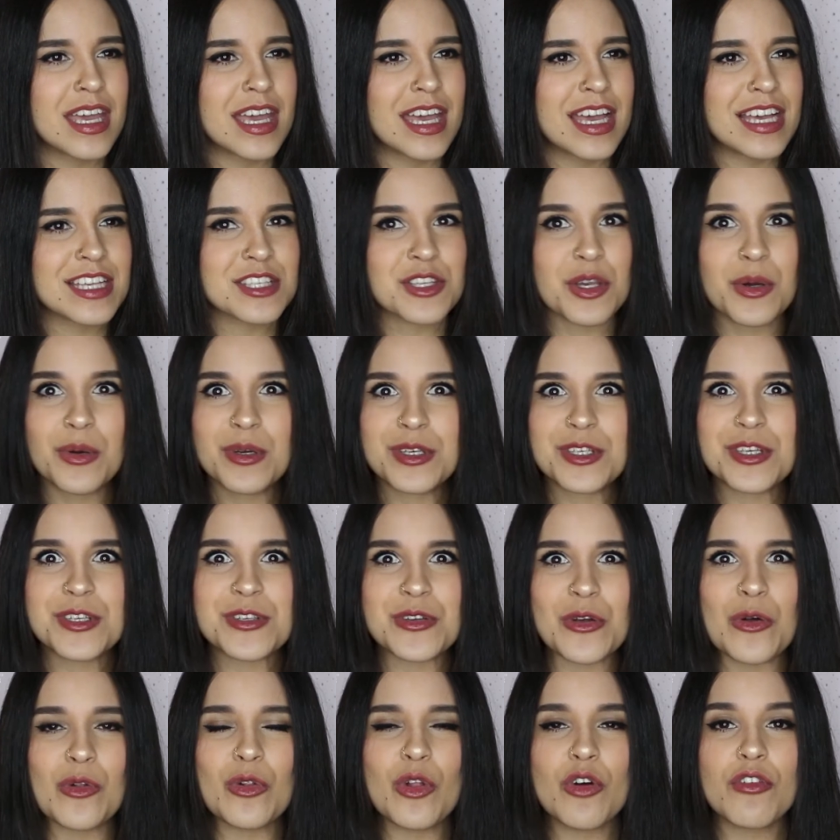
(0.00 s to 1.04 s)
So it's
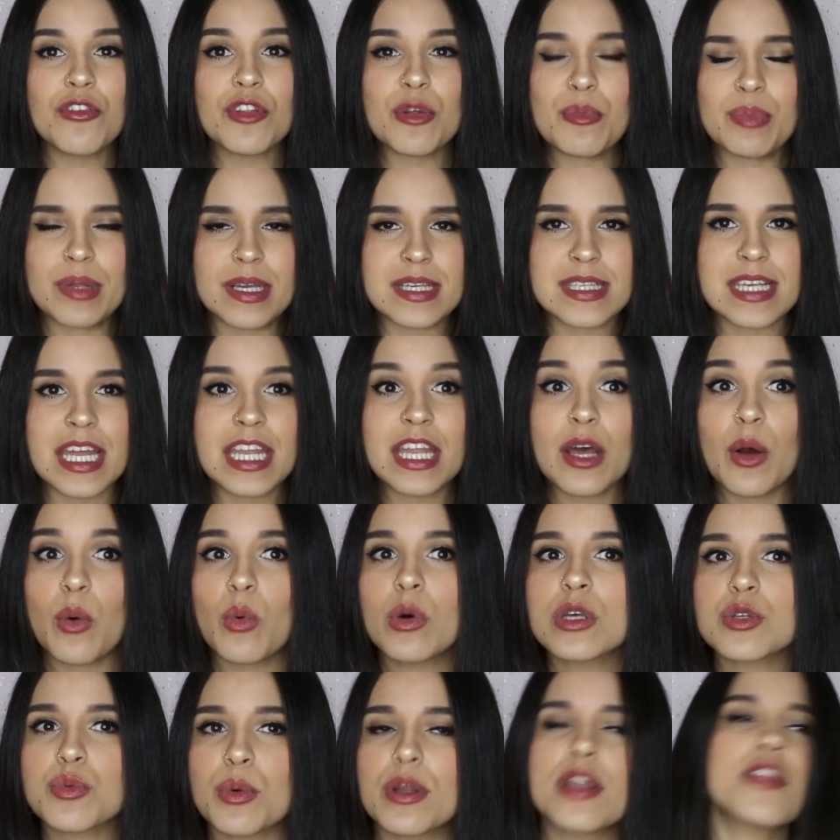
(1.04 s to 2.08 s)
just all over the place. And that
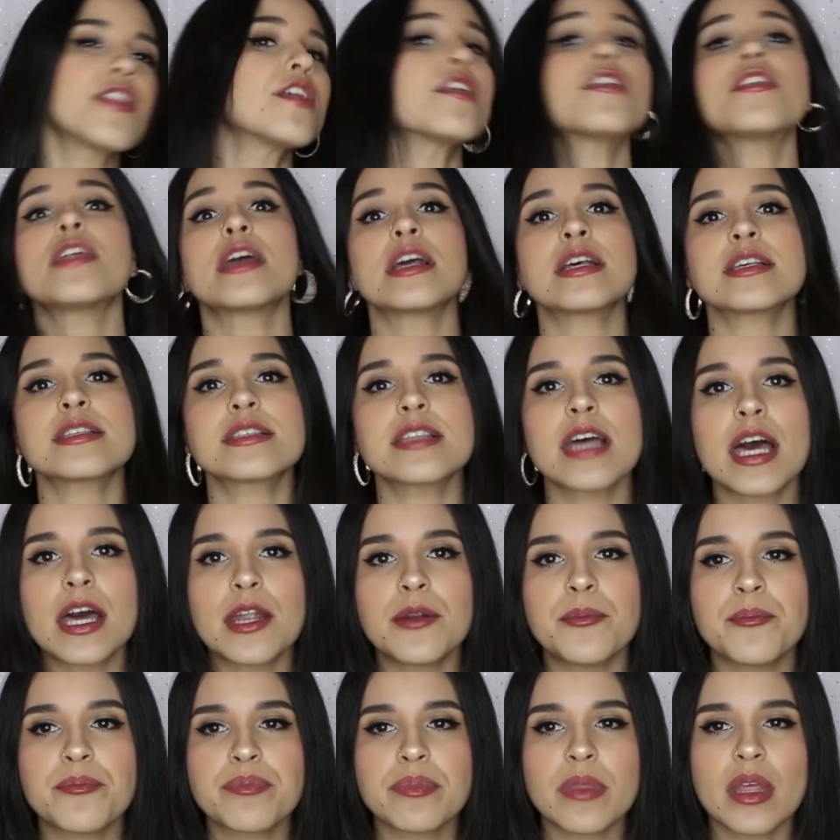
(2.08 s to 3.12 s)
was one of the things
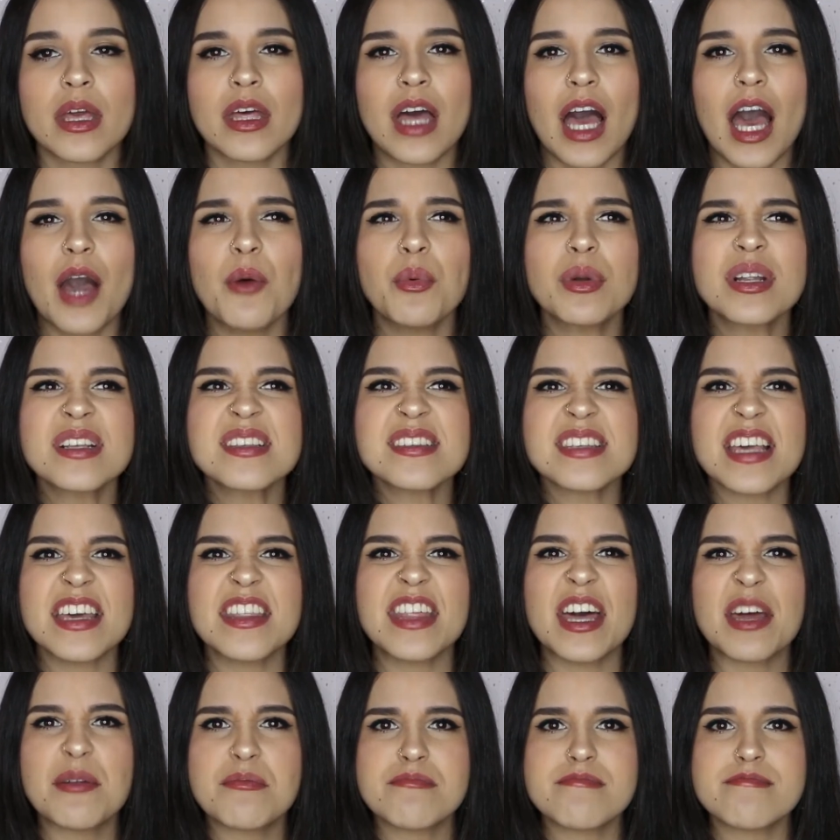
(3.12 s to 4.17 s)
that I wouldn't say
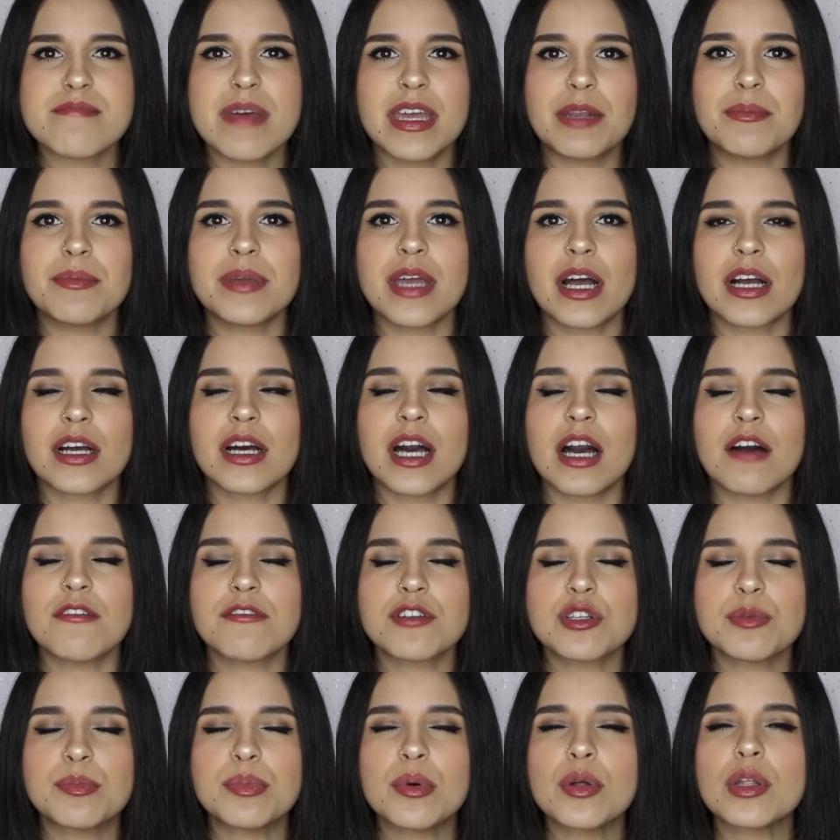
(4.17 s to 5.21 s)
that made me
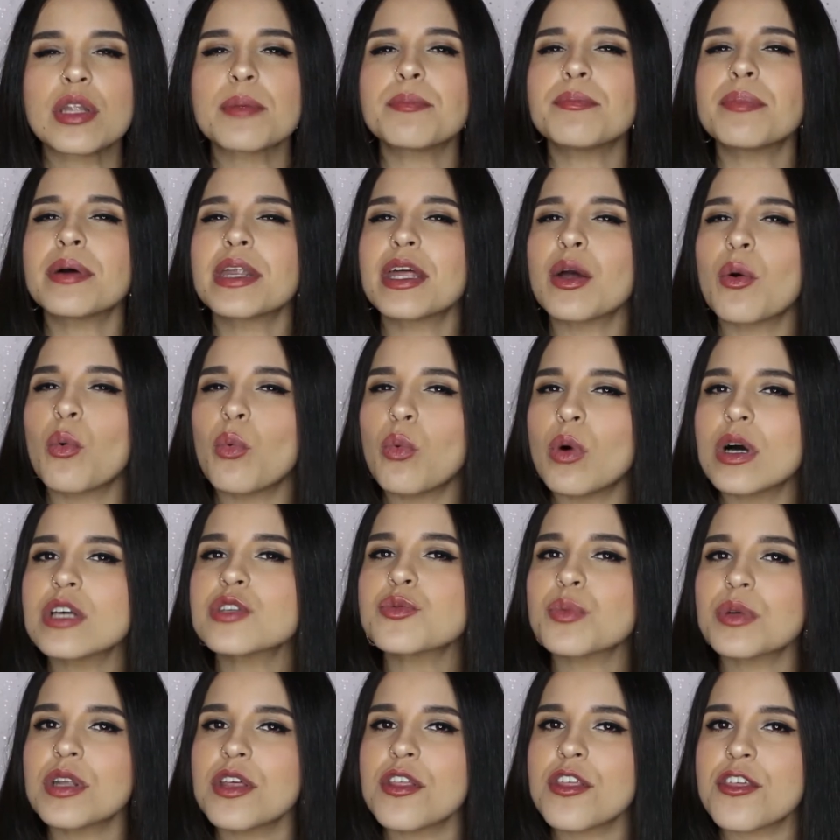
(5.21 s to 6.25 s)
uncomfortable, but it was
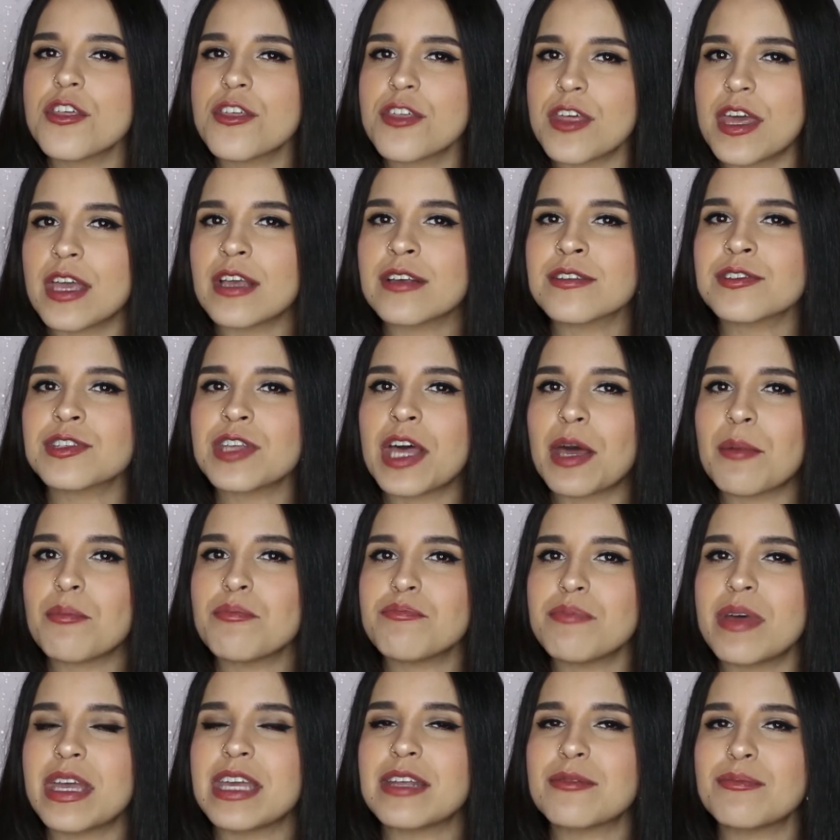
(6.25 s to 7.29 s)
one of the things that
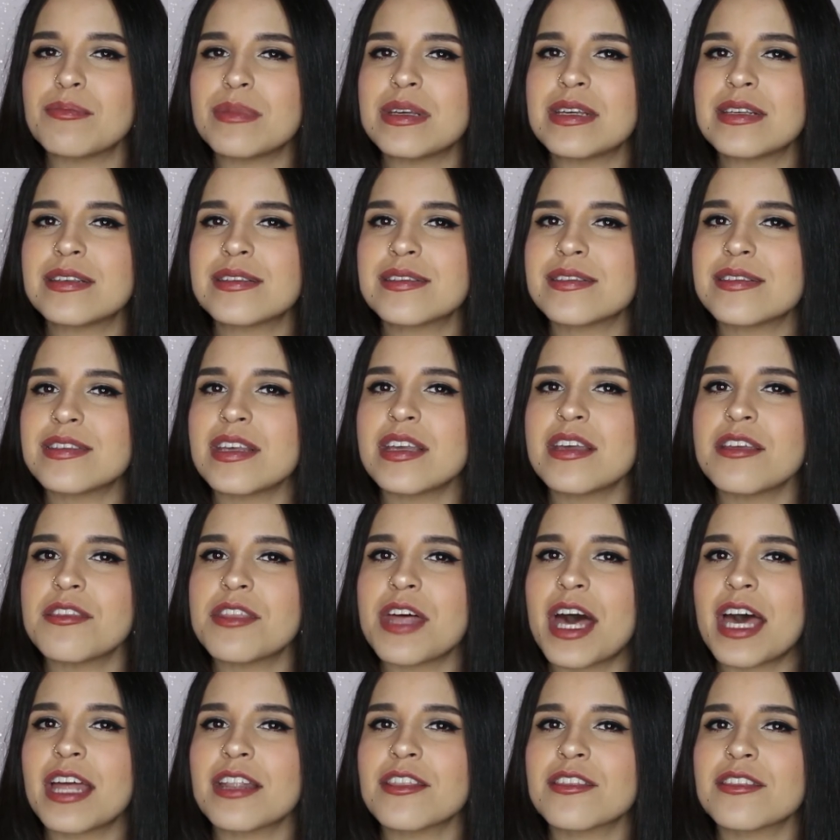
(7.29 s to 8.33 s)
made me see
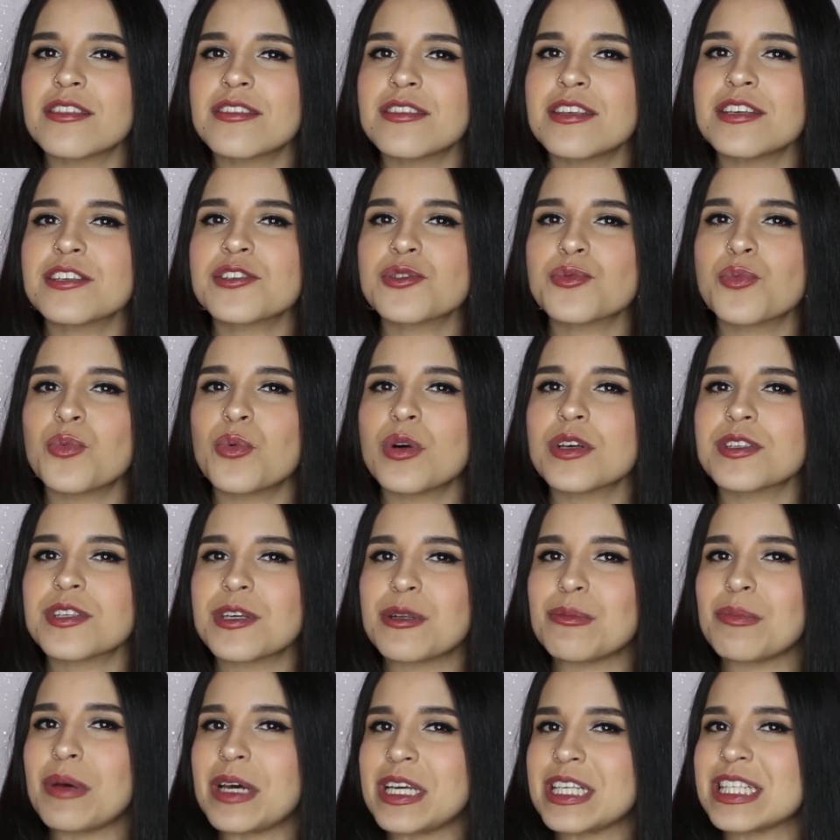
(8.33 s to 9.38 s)
that this
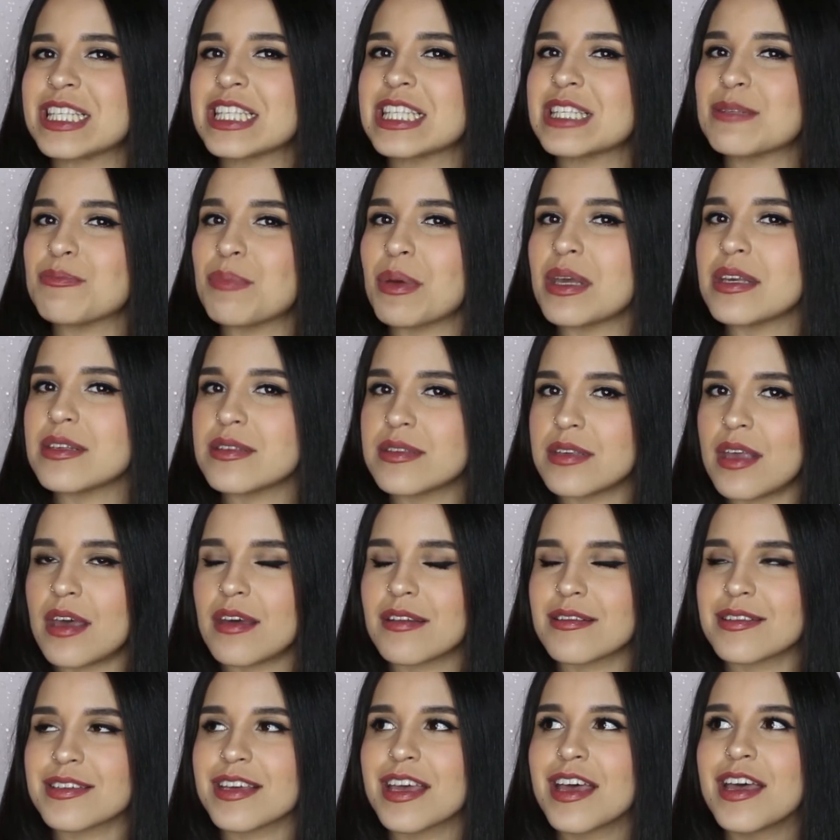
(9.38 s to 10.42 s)
wasn't my space
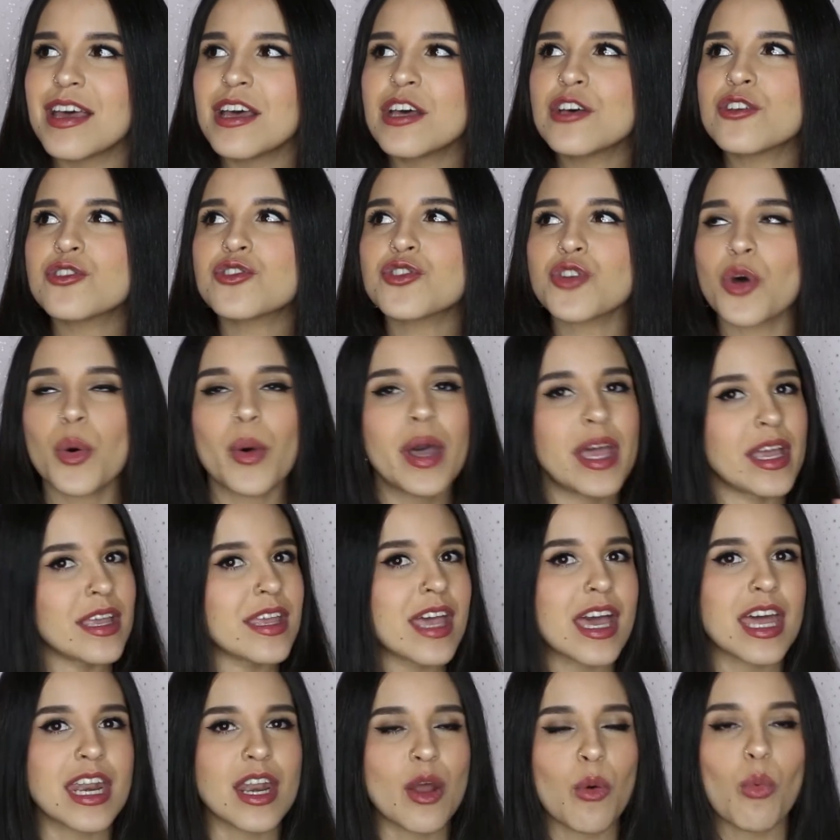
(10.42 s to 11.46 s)
yet. So
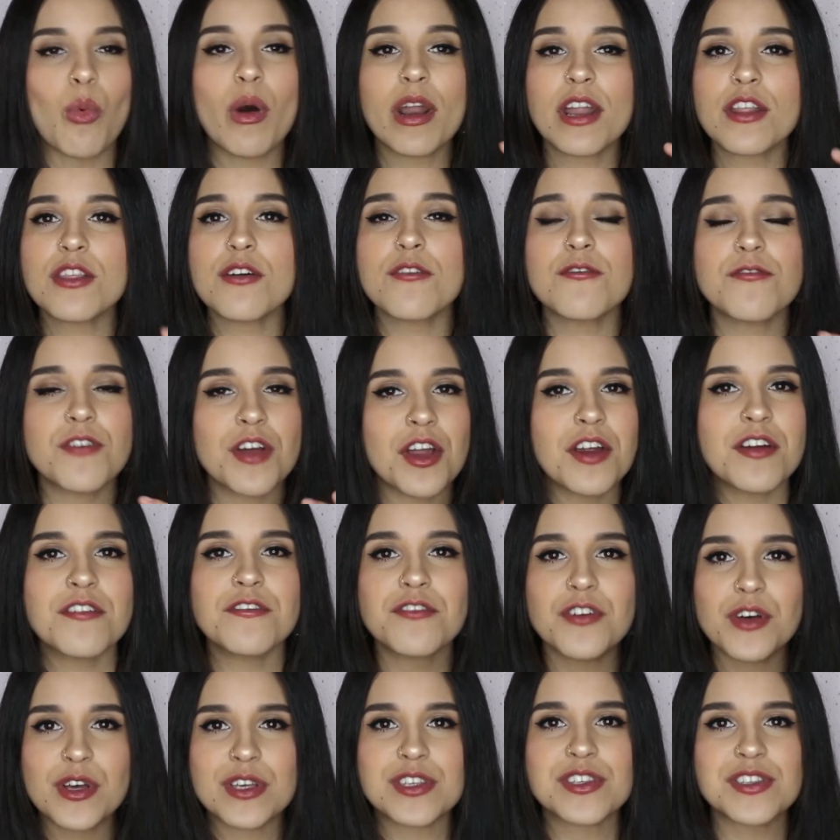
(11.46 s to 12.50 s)
again, one of the very
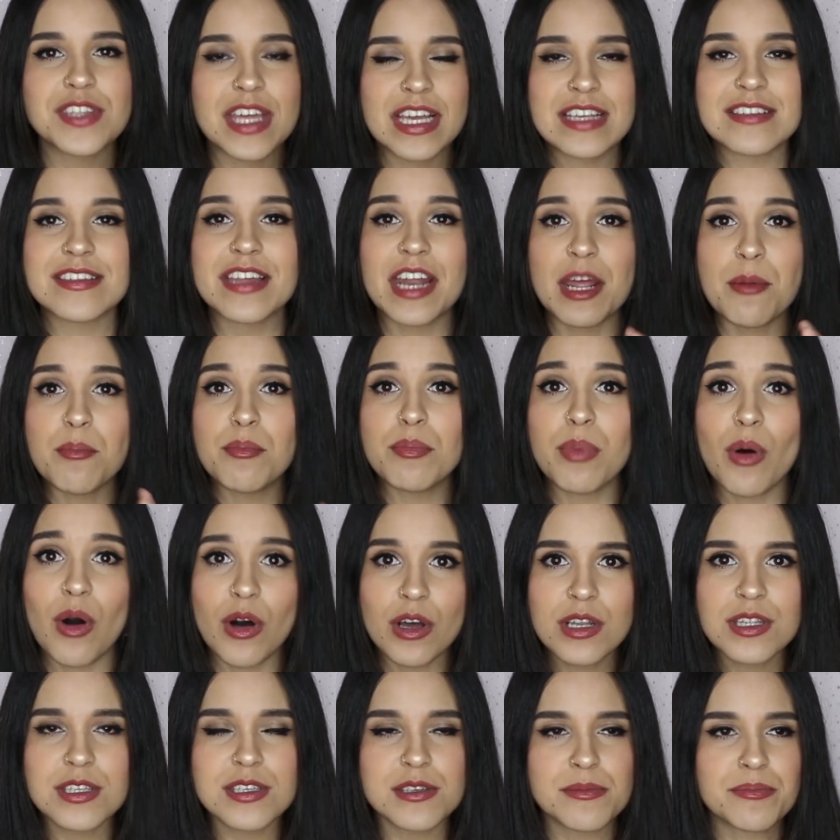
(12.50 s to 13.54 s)
first things that I
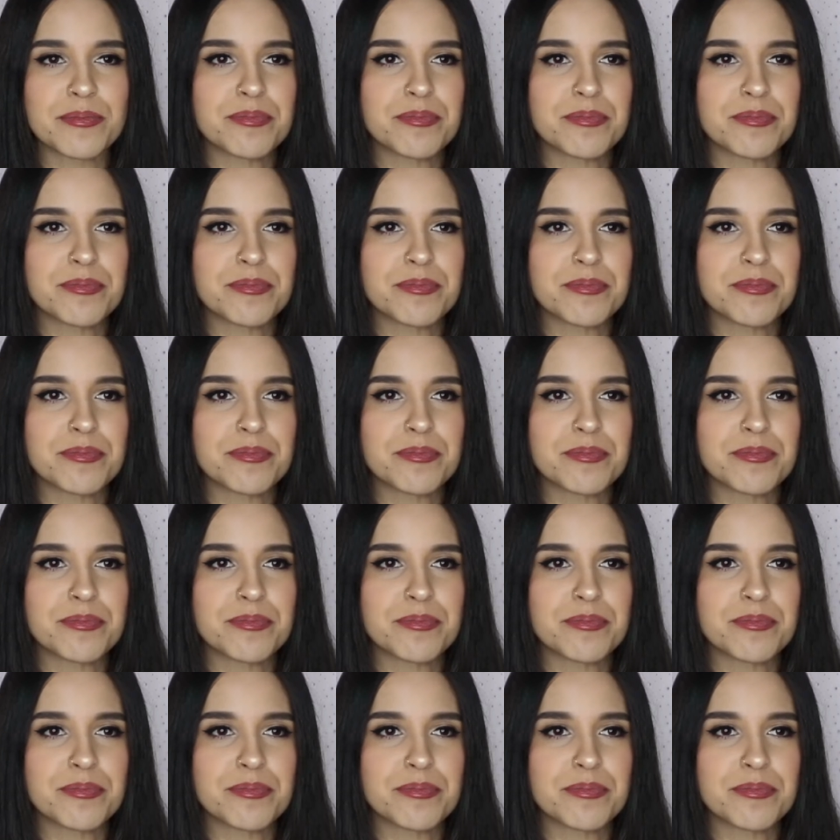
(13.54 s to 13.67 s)
bought